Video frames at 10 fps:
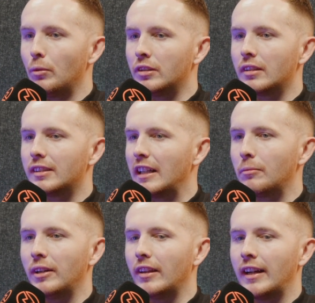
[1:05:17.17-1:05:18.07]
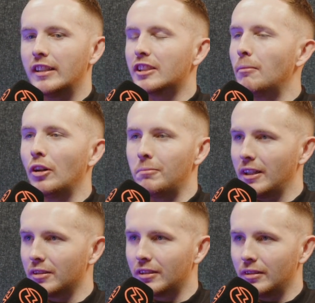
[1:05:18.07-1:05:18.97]
was celebrate that small
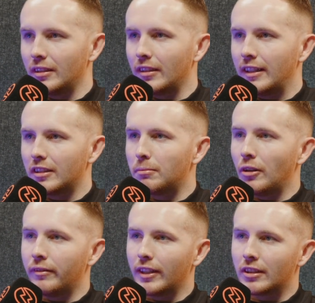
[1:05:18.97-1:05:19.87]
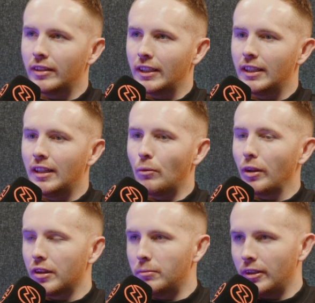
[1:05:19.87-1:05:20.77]
milestone, that small victory
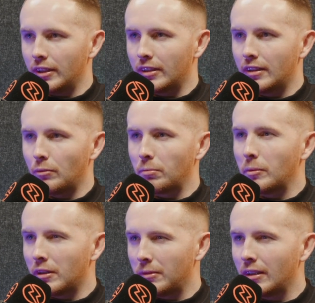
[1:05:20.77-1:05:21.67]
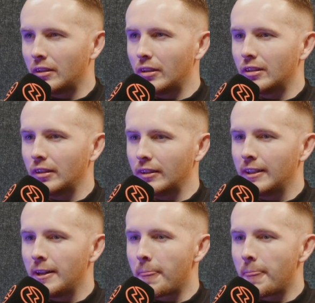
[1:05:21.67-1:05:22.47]
with the boys, with people that mean a lot to you.